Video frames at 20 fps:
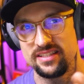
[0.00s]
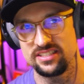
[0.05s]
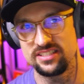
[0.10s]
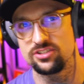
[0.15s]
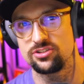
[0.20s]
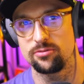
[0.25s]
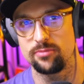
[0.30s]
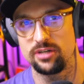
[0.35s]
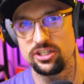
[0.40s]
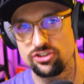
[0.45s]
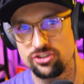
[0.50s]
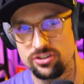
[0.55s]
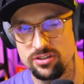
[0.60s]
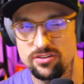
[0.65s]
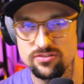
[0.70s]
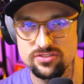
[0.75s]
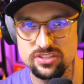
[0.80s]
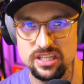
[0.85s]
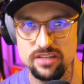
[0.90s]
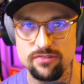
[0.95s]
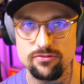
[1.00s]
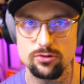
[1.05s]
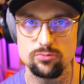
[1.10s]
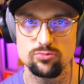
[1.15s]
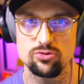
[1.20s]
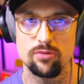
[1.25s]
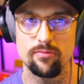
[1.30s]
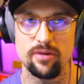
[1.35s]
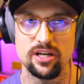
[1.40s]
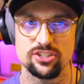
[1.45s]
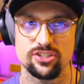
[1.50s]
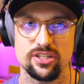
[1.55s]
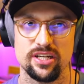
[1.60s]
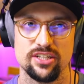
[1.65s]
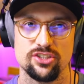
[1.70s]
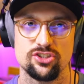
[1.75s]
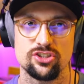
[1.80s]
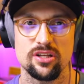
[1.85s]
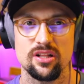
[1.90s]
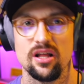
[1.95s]
This is Tomasz Czernowski from Tomasz
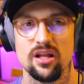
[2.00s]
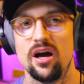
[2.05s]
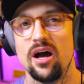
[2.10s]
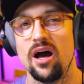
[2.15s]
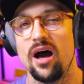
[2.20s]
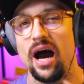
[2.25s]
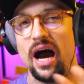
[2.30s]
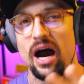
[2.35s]
AI Channel.